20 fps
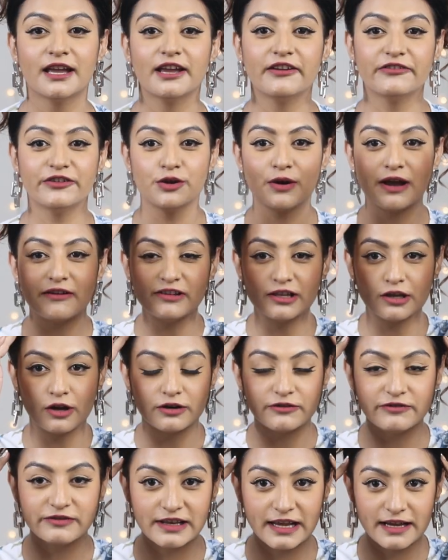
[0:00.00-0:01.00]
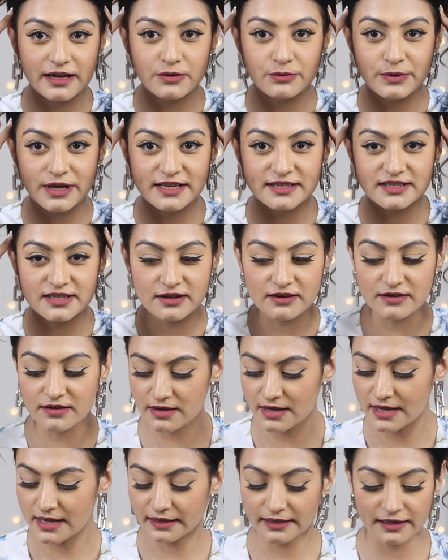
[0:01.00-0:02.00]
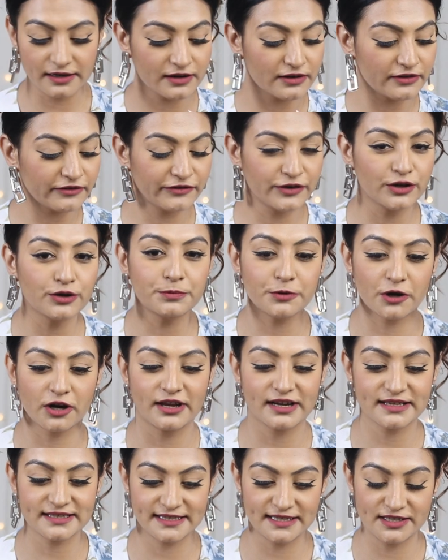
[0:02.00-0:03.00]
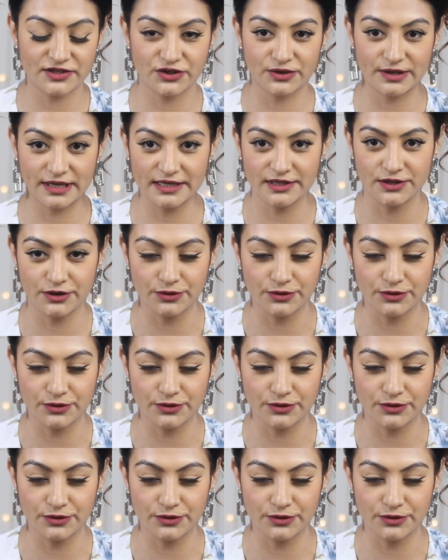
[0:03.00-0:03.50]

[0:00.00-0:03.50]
If you have a lot of flyaways here, there are a few products that you can